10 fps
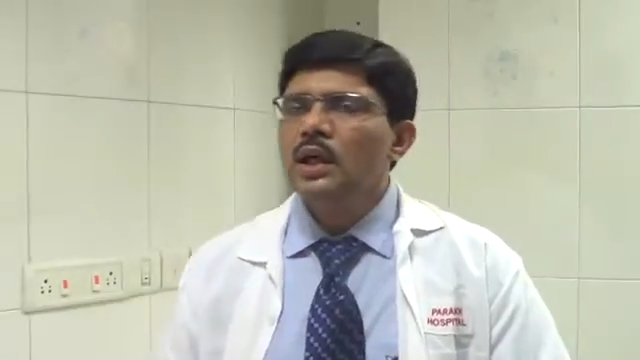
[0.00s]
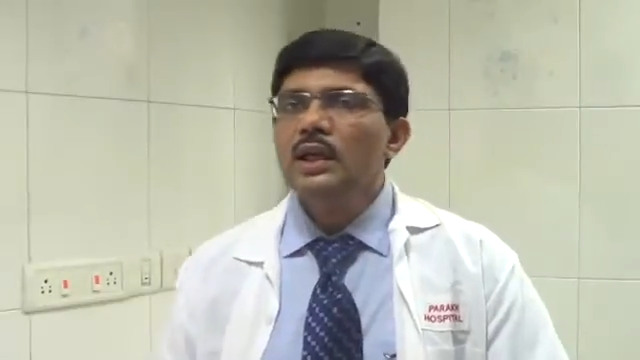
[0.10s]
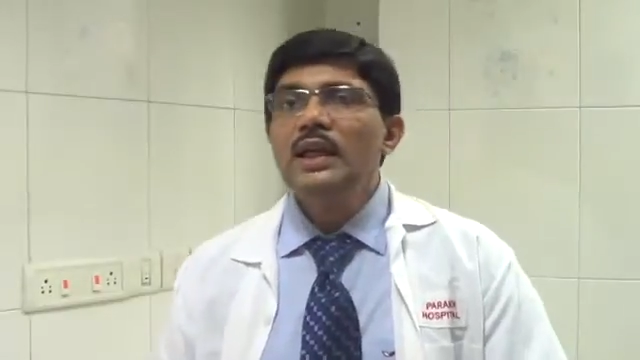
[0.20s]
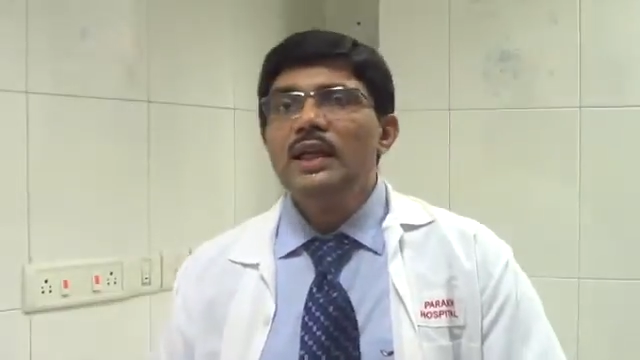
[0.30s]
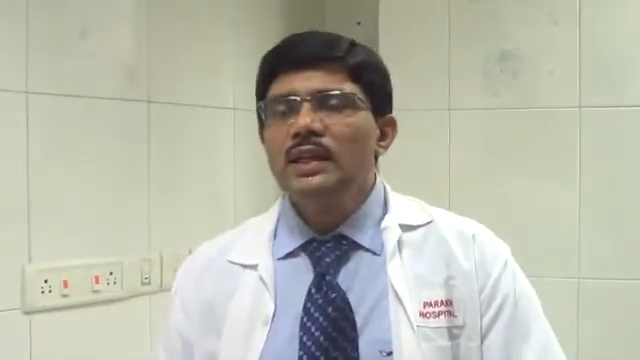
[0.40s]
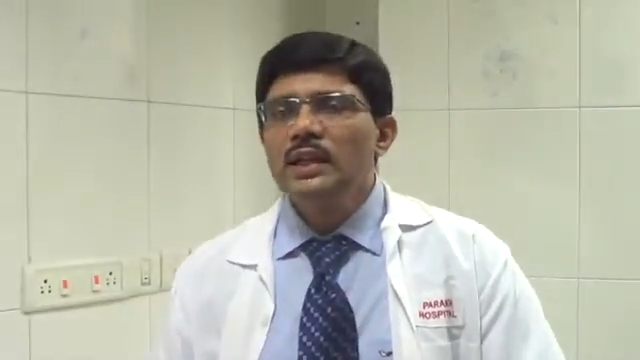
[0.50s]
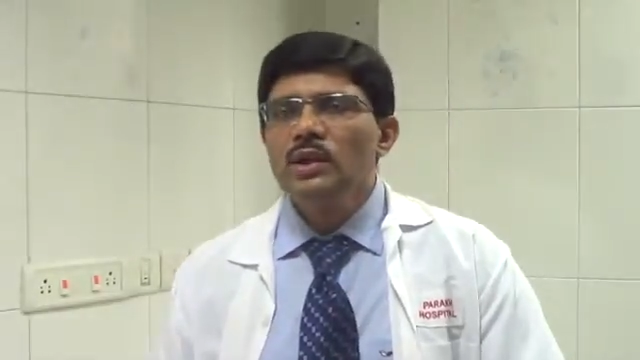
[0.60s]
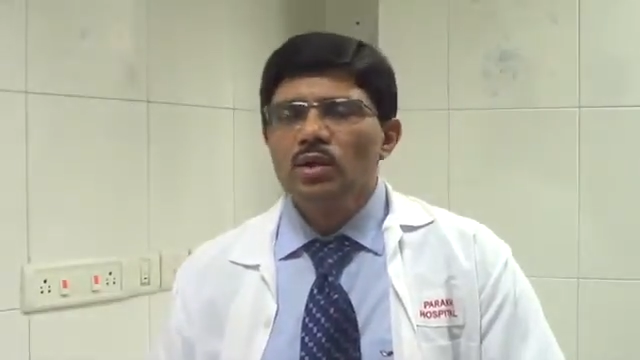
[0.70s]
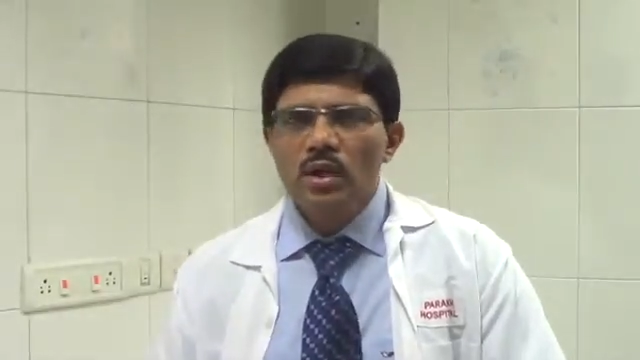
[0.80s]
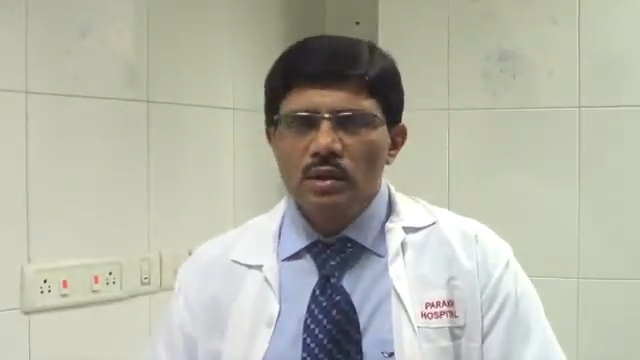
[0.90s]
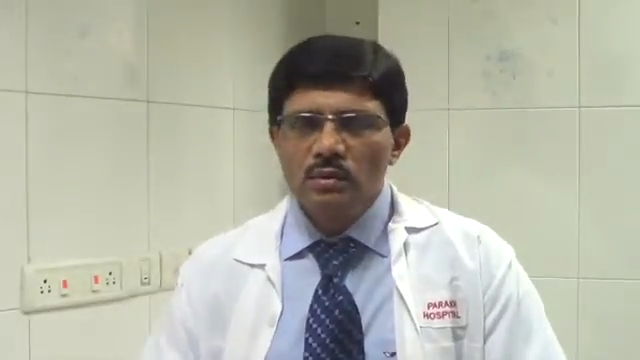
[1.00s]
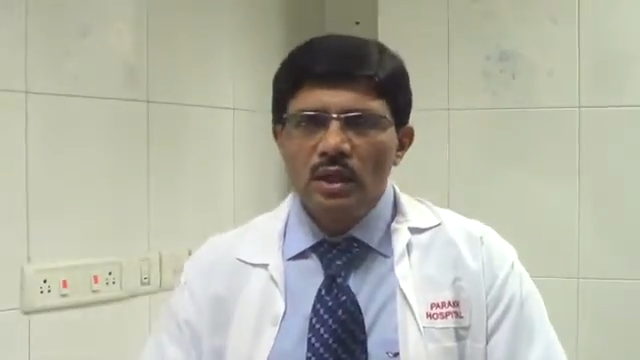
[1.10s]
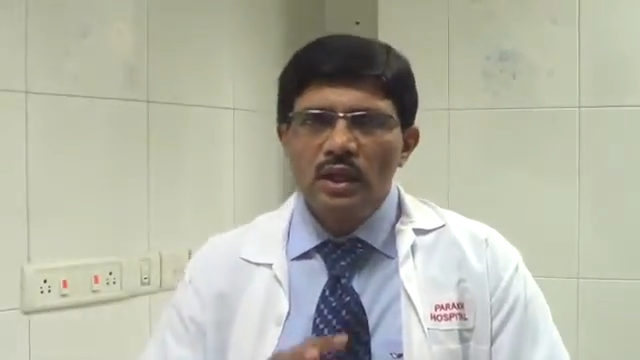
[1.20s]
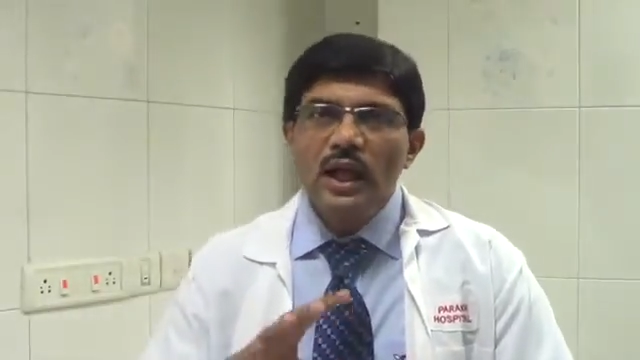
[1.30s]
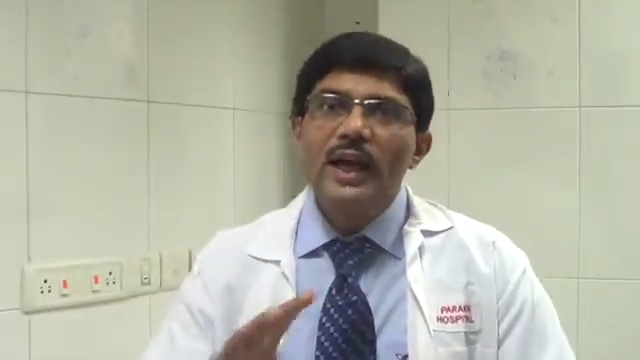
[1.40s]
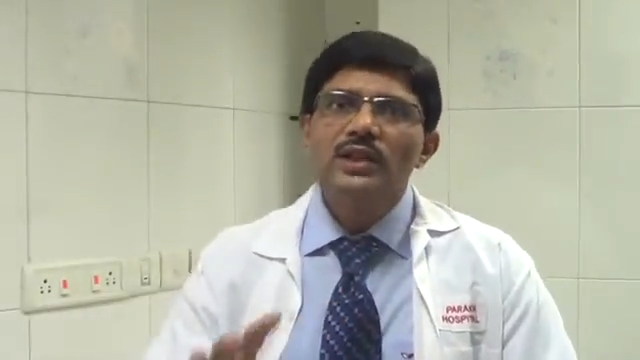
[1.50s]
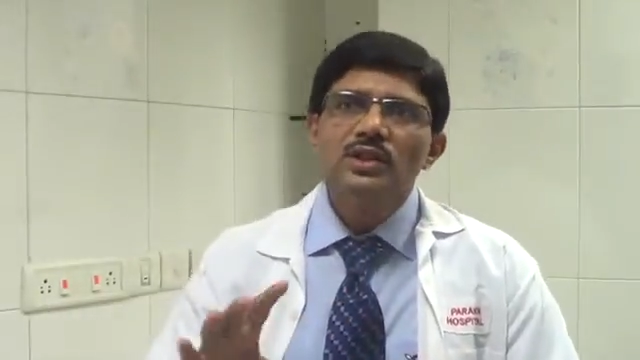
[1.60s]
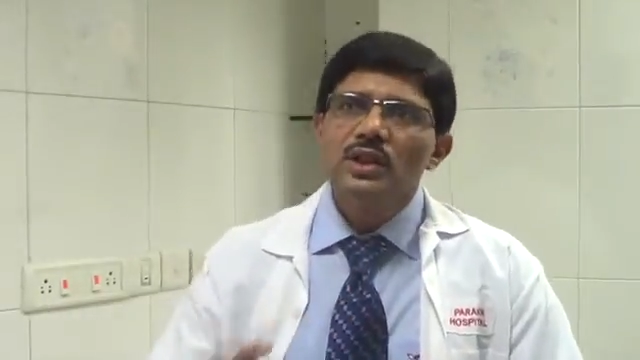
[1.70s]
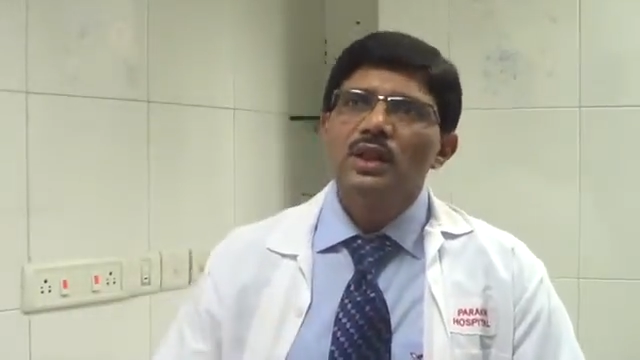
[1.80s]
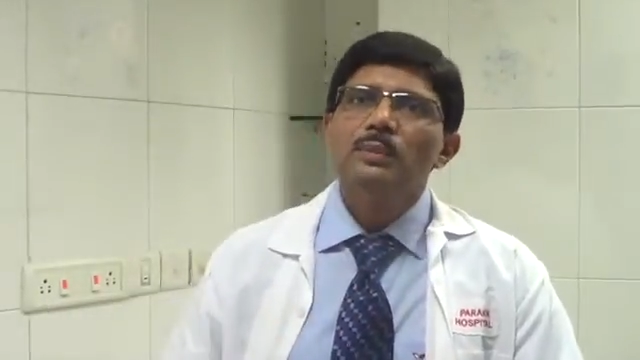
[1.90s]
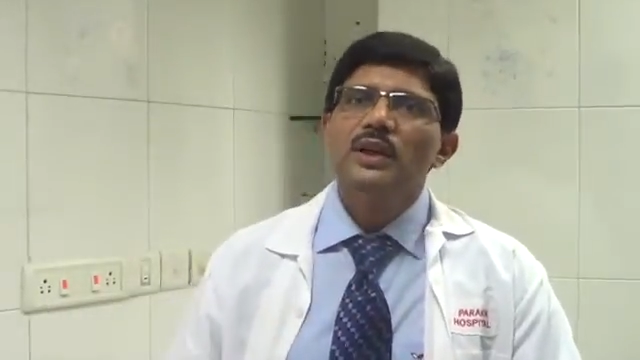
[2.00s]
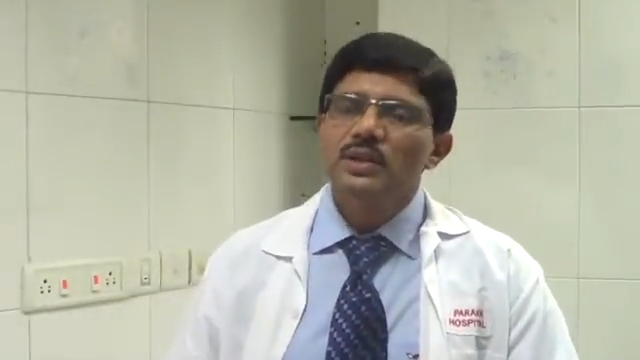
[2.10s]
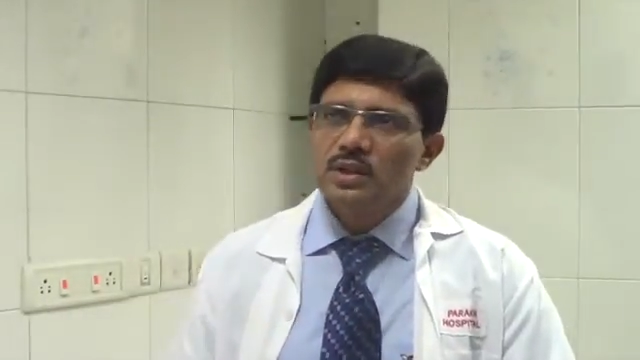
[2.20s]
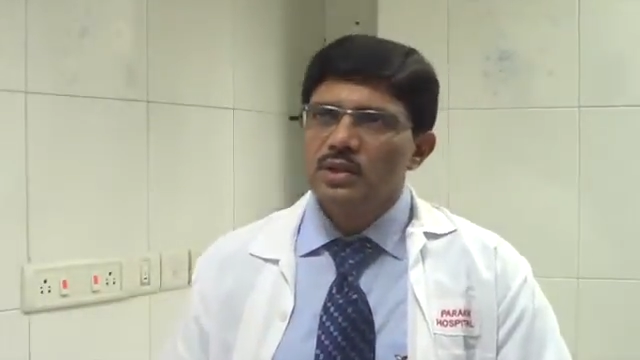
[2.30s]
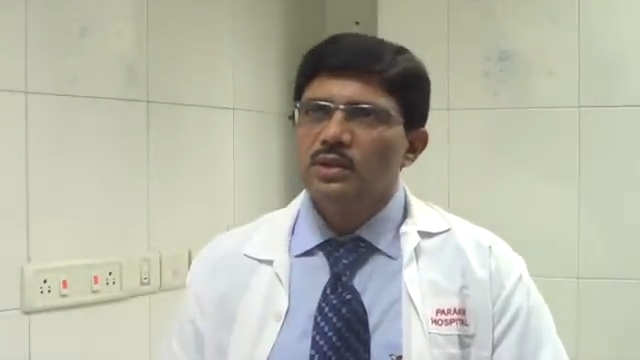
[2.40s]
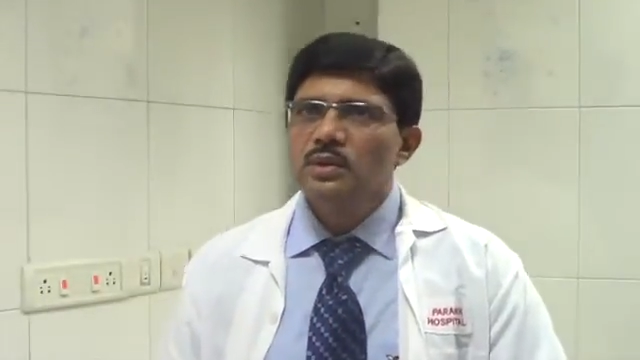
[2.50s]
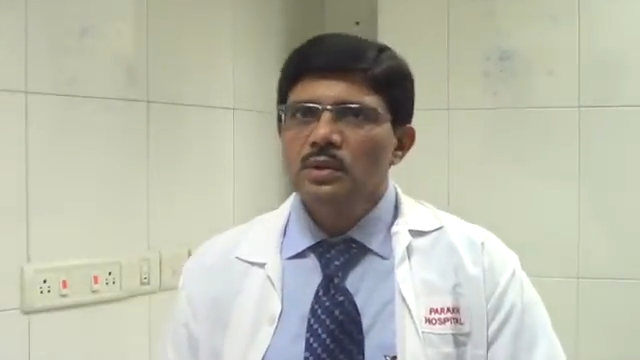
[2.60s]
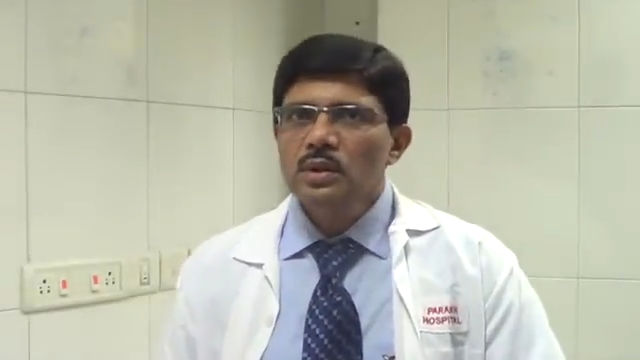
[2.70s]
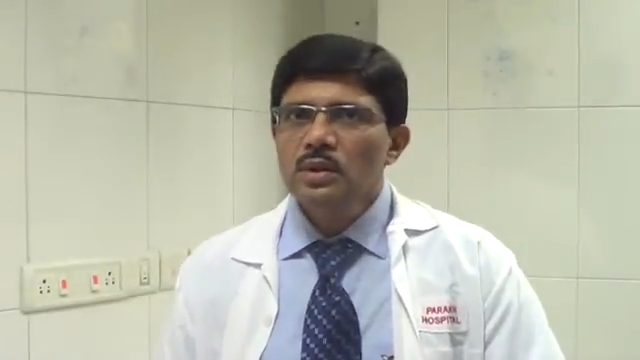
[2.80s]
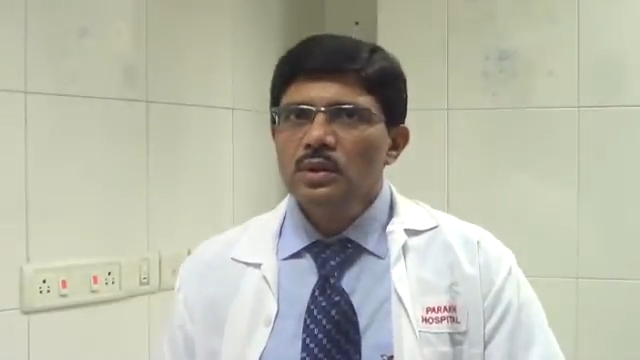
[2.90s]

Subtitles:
unhealthy or unhygienic places,